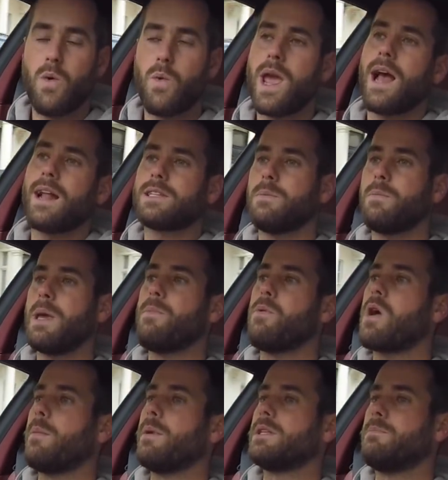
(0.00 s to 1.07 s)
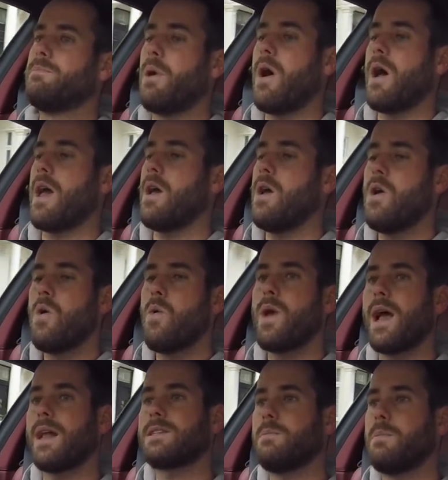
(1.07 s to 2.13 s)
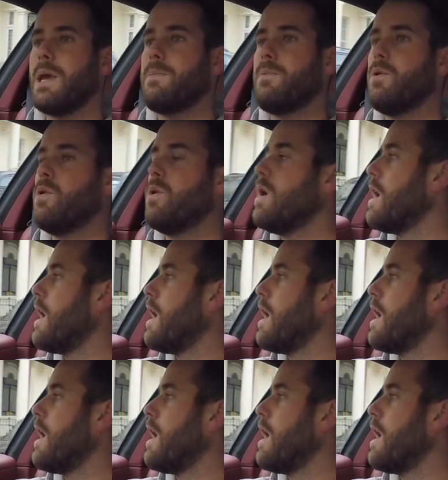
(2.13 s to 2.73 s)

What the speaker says: We had some people coming to buy it. We had some people